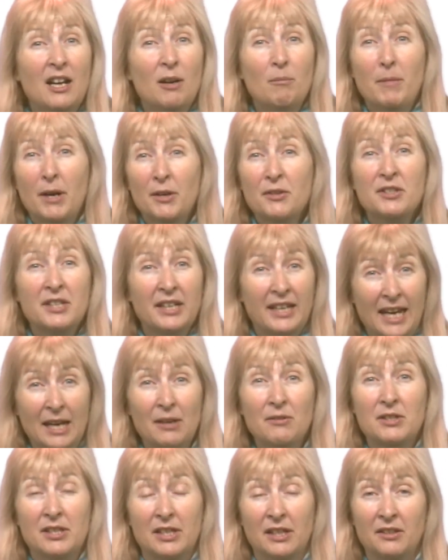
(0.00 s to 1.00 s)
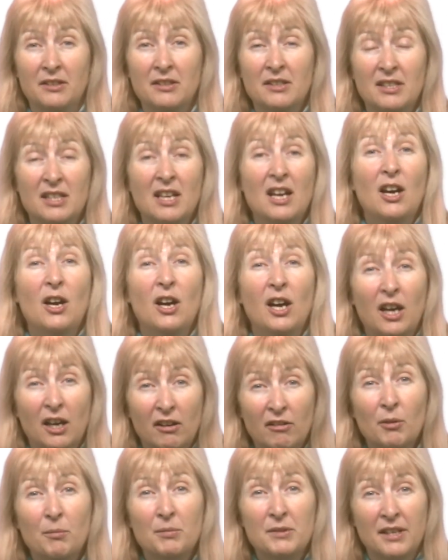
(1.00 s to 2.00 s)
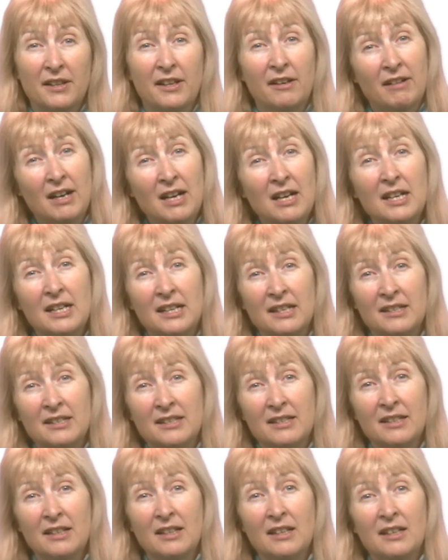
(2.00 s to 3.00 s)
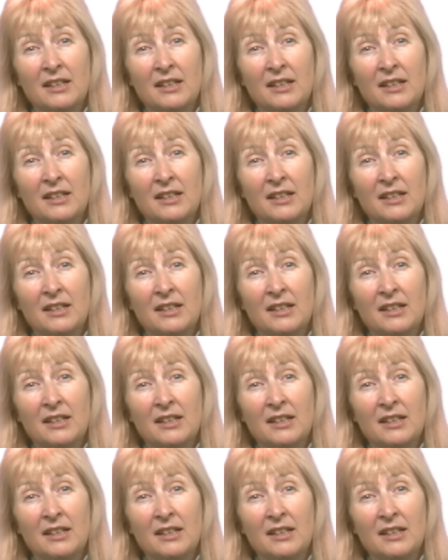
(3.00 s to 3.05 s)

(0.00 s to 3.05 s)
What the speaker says: most accountants are up to their eyes.